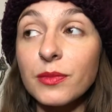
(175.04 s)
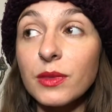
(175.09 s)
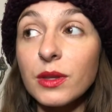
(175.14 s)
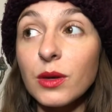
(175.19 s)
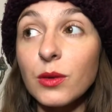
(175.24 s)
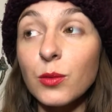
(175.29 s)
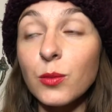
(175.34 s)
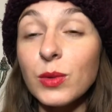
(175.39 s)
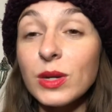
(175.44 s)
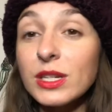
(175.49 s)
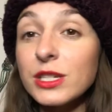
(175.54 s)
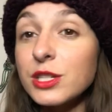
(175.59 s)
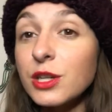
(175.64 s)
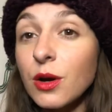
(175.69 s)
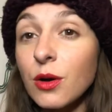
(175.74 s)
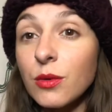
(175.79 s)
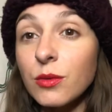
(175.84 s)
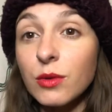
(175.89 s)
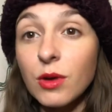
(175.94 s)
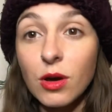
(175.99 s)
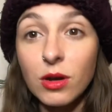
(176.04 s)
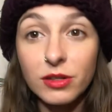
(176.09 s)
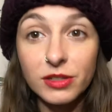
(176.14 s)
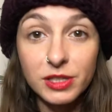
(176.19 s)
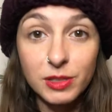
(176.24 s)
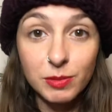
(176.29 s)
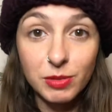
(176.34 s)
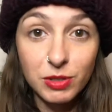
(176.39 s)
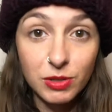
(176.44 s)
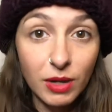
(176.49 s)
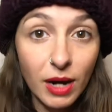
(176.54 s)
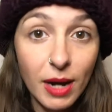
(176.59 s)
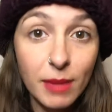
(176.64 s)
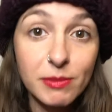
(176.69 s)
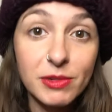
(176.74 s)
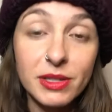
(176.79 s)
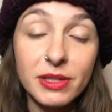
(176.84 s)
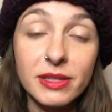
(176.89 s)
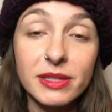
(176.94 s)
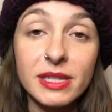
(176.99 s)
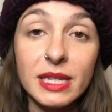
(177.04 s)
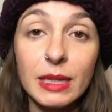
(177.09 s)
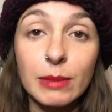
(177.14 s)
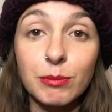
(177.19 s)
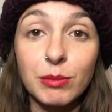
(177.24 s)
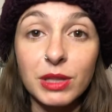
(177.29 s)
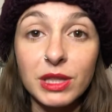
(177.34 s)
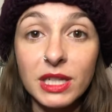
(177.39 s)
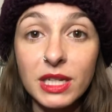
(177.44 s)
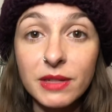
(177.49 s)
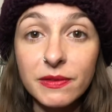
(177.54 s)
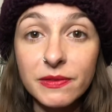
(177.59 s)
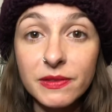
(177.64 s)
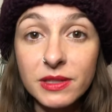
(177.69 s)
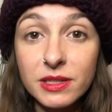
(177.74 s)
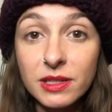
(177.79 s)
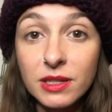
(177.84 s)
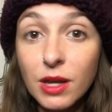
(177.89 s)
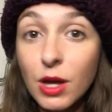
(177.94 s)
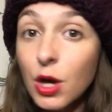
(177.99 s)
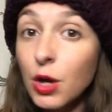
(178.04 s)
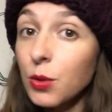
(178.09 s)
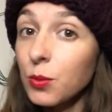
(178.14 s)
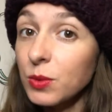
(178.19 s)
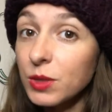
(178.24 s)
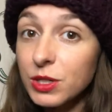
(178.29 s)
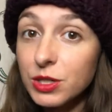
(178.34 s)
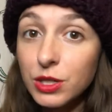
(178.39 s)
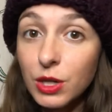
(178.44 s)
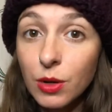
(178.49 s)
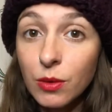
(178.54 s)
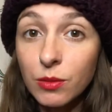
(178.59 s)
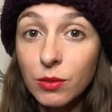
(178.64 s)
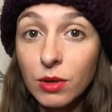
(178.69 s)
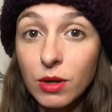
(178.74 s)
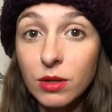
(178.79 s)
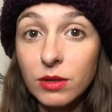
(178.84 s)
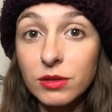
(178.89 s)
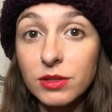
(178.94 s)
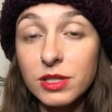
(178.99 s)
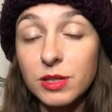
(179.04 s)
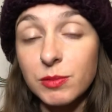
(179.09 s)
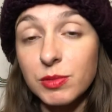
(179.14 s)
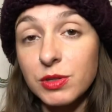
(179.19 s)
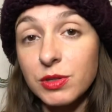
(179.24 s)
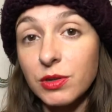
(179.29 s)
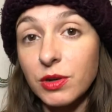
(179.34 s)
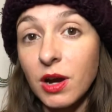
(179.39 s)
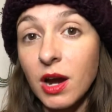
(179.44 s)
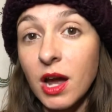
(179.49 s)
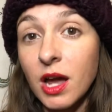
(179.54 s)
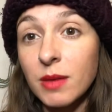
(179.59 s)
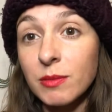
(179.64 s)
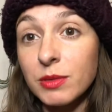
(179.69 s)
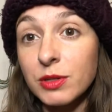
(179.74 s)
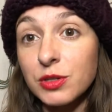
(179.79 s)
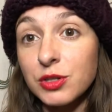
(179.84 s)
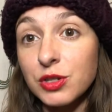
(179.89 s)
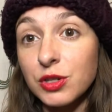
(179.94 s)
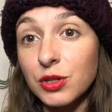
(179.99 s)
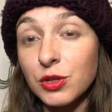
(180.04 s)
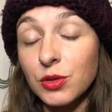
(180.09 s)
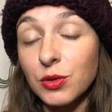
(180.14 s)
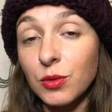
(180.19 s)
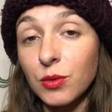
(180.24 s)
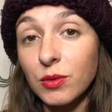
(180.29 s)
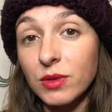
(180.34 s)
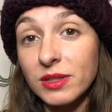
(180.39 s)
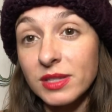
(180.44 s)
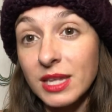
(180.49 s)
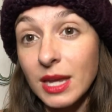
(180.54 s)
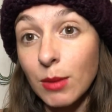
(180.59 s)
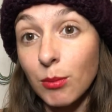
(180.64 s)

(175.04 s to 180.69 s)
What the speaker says: we don't all subscribe to the same beliefs. We don't all subscribe to the same